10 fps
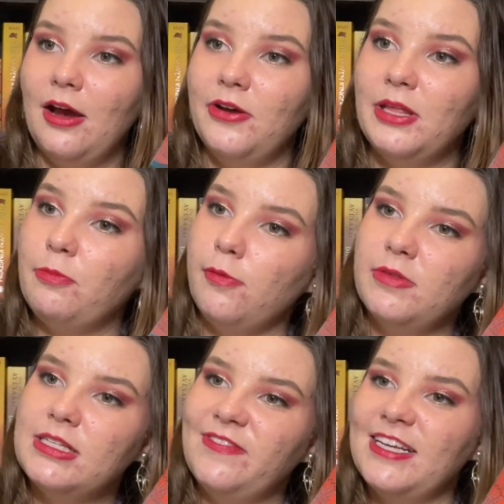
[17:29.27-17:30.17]
only prompt
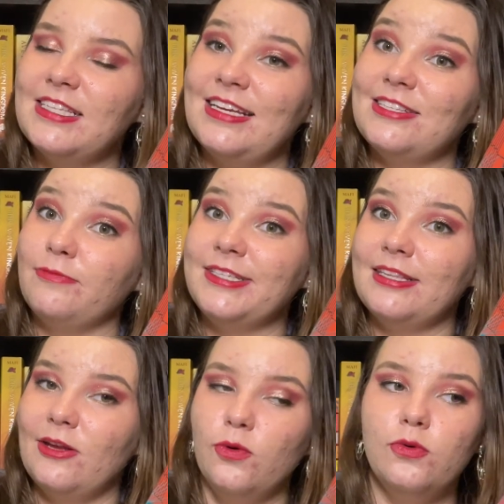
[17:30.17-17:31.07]
this fits is
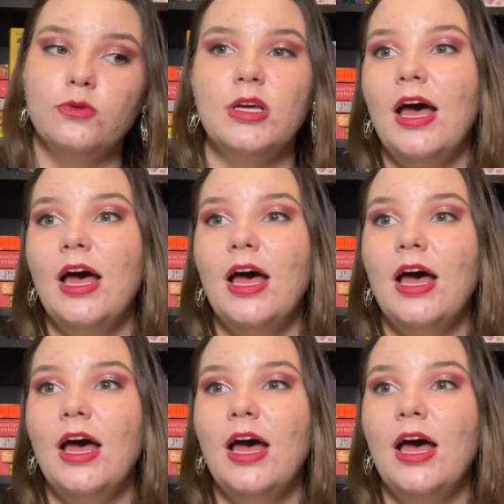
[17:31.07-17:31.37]
recently hauled.